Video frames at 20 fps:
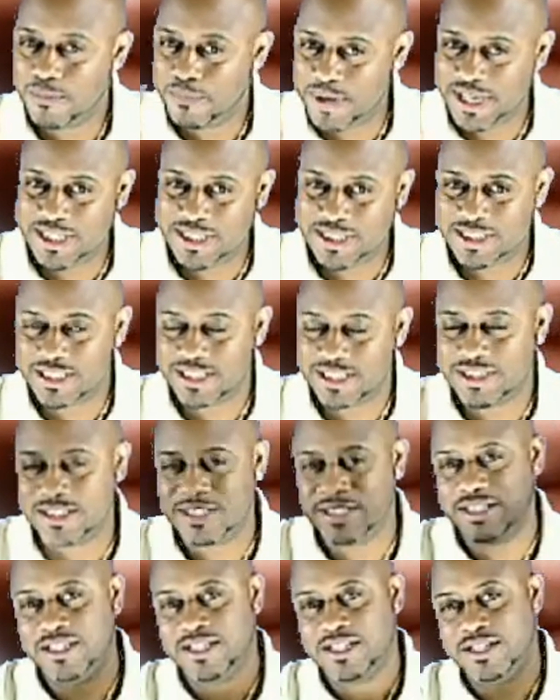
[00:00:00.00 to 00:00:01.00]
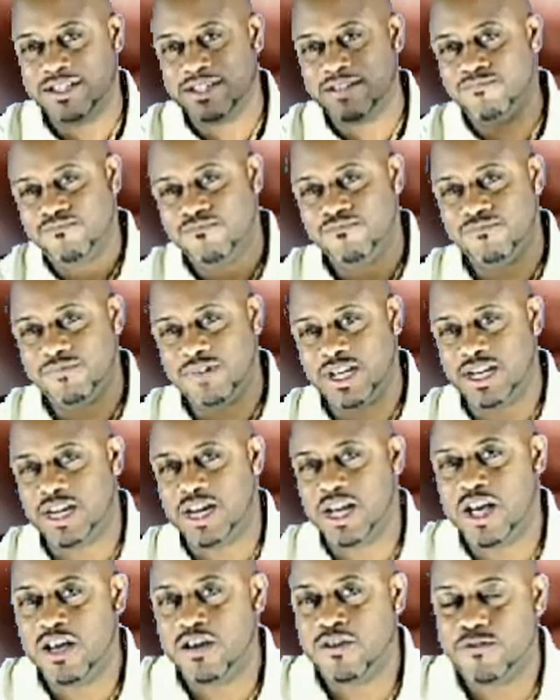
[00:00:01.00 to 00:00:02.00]
Peace
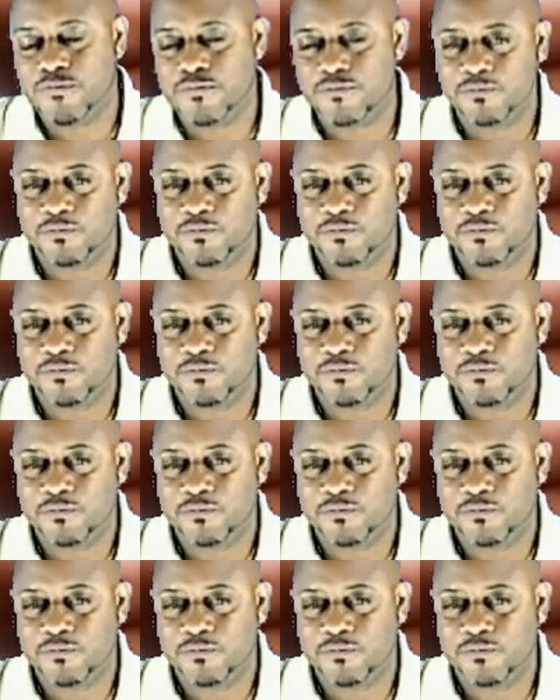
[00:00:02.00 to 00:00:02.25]
and love.